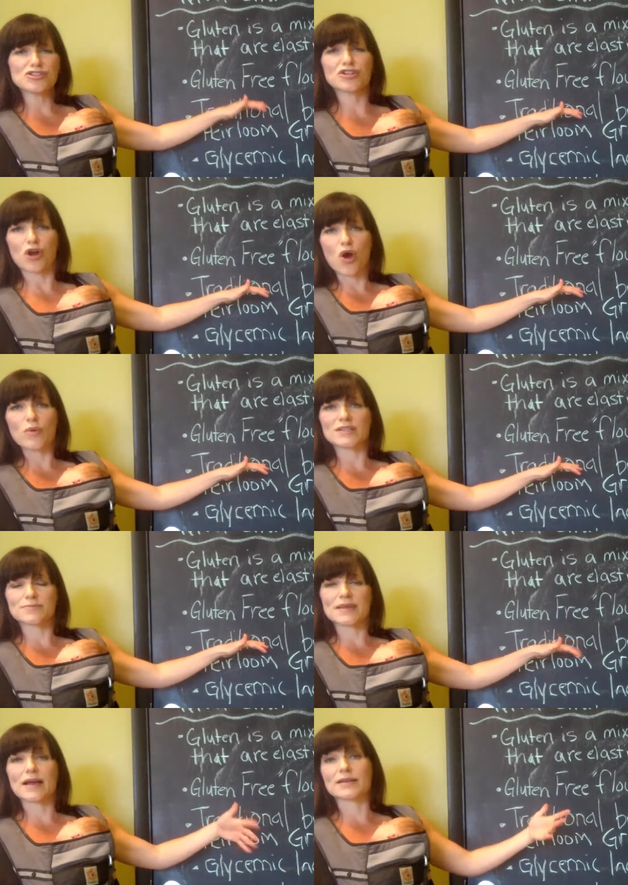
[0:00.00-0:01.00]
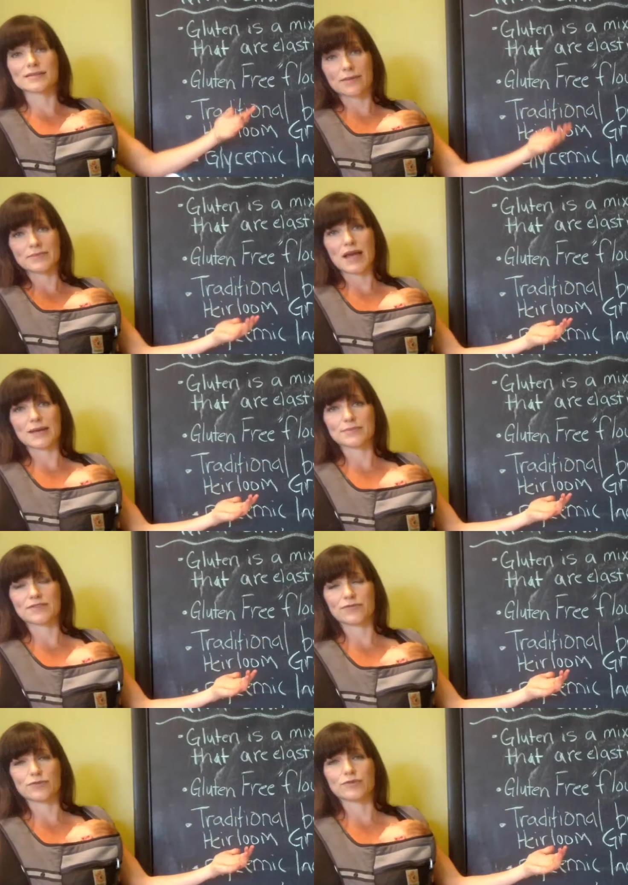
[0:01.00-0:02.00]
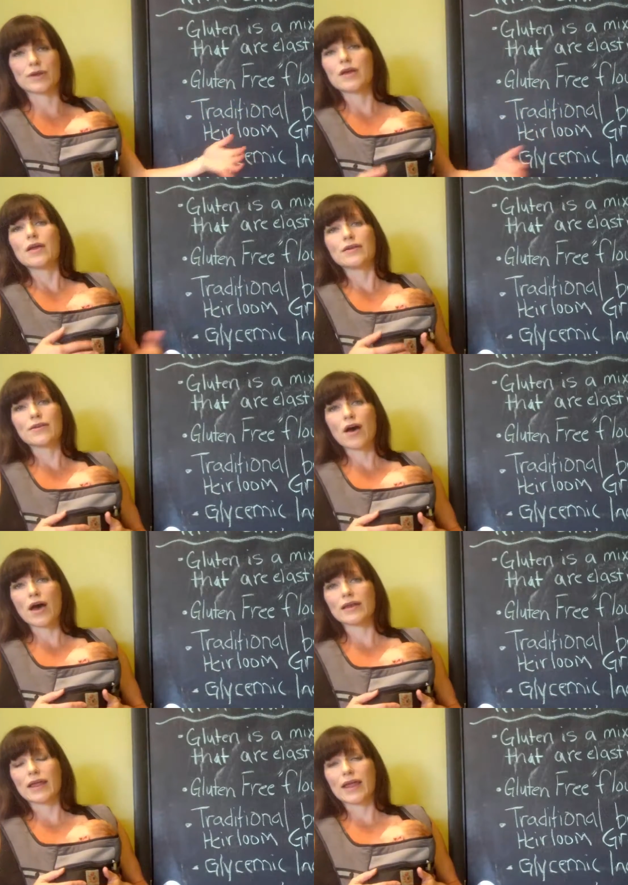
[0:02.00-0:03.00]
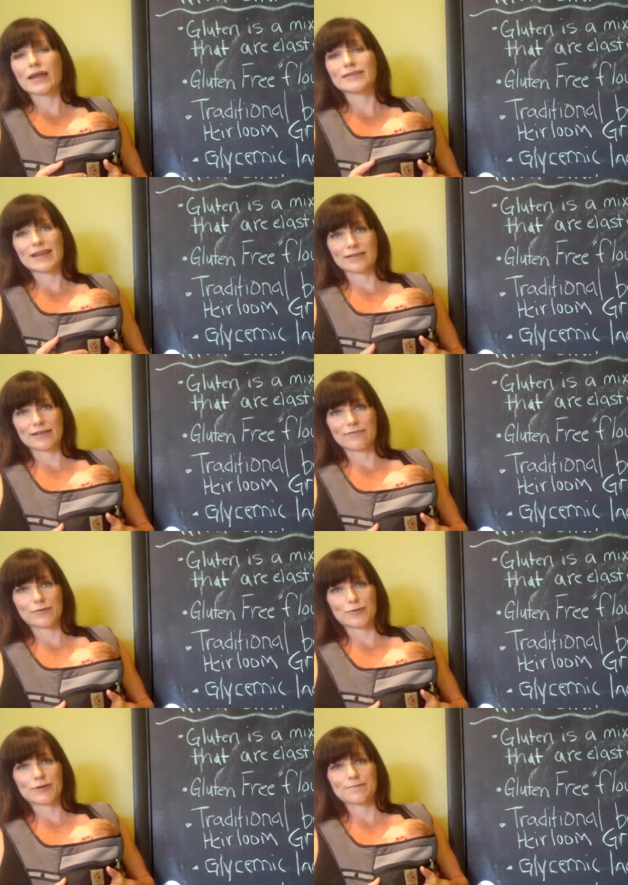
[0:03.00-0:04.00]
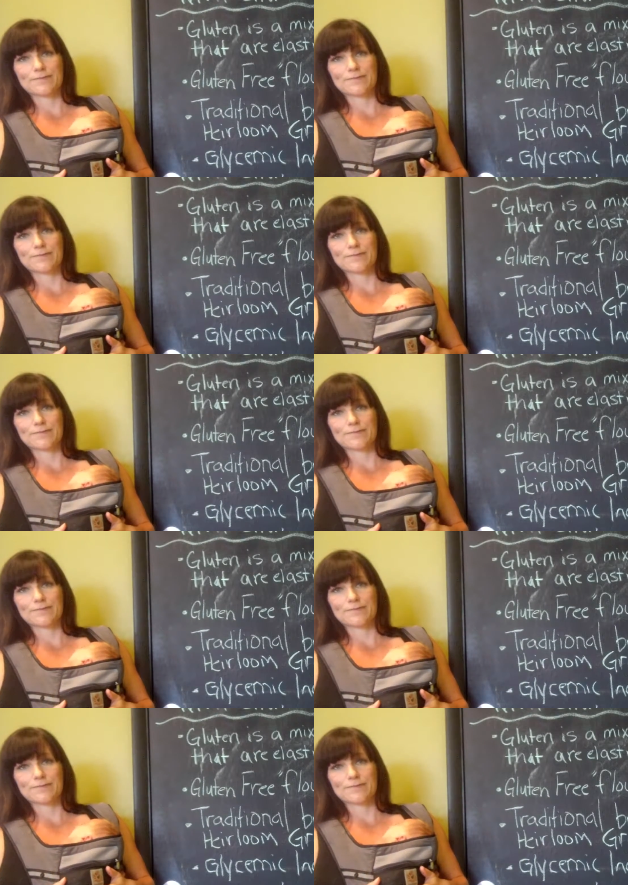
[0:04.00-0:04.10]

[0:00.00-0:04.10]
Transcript: should always be a sometimes food, not a daily food.